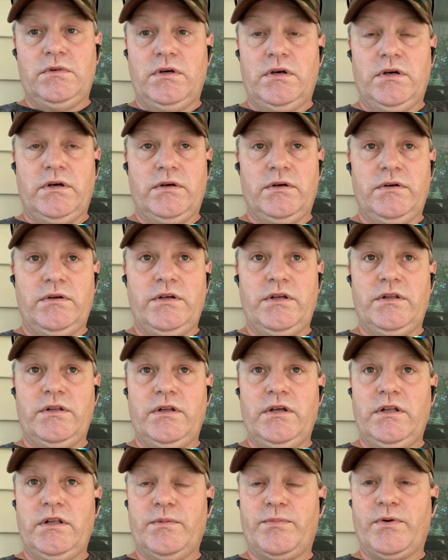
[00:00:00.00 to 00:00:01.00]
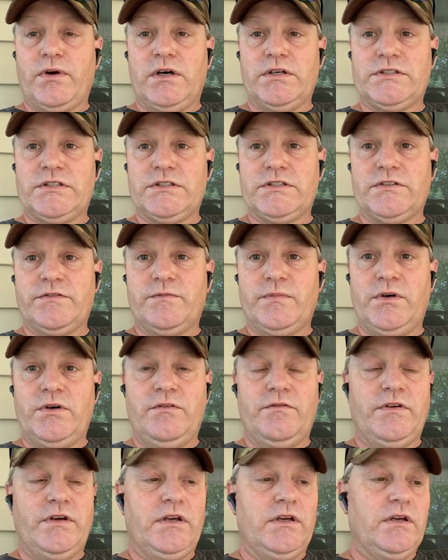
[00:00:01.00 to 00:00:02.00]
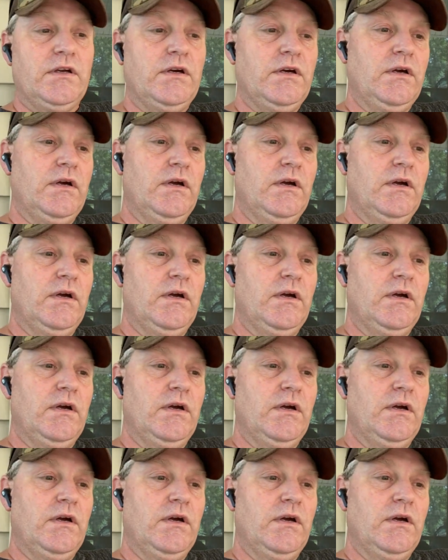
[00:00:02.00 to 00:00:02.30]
uh, in, in the process of moving.